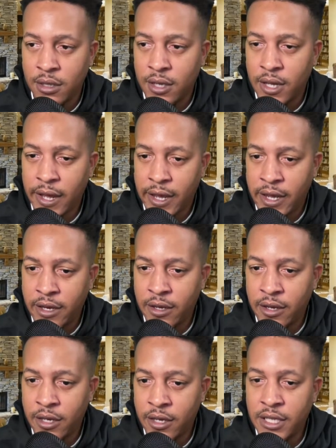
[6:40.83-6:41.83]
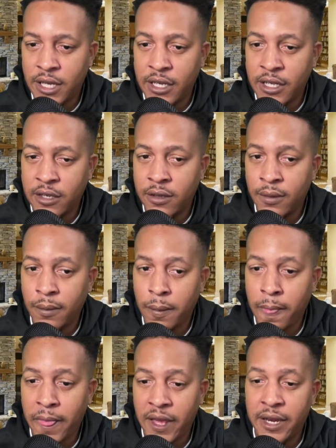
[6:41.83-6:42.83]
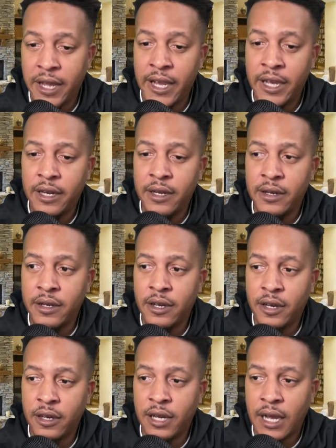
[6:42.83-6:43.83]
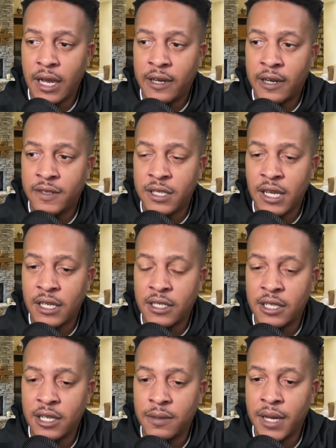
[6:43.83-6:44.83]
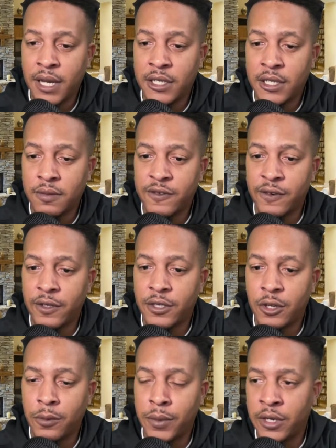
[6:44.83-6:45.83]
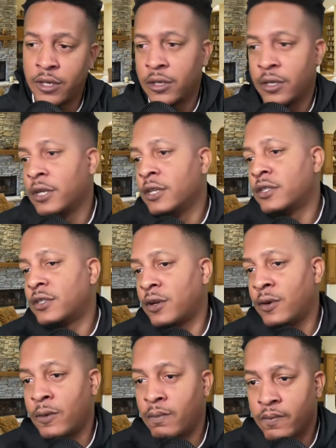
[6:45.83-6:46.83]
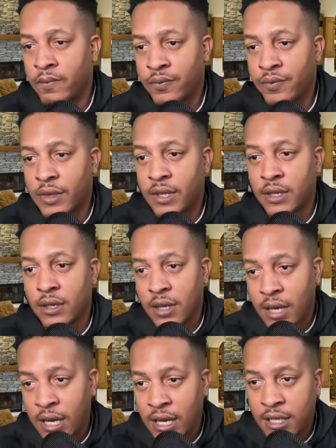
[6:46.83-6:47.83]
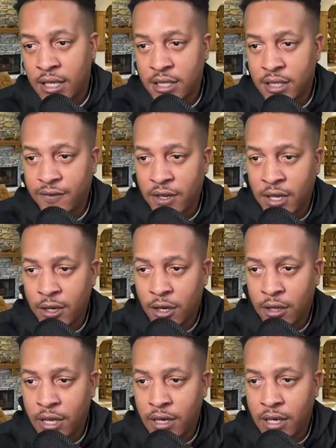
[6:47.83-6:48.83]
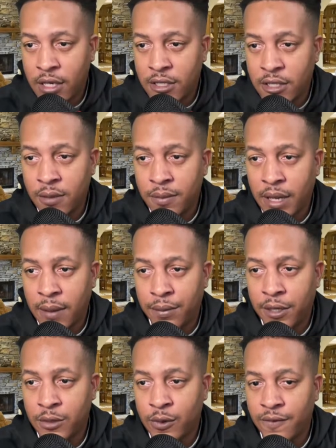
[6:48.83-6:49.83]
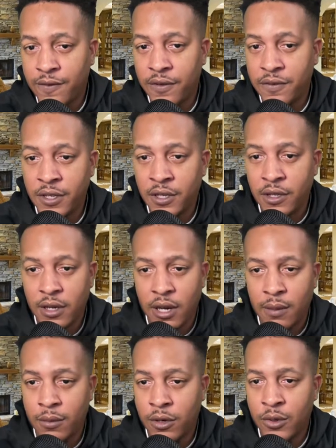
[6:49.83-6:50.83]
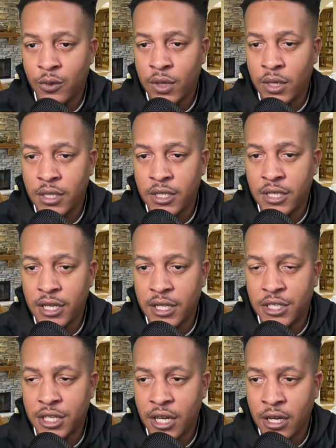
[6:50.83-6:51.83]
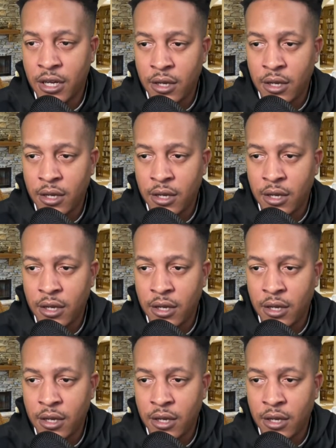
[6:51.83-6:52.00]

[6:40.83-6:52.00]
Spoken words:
and he's hit it in 8 out of his last 10 matchups versus Gobert. So I just feel like all of that lines up at plus 150. I'm more than willing to take a shot.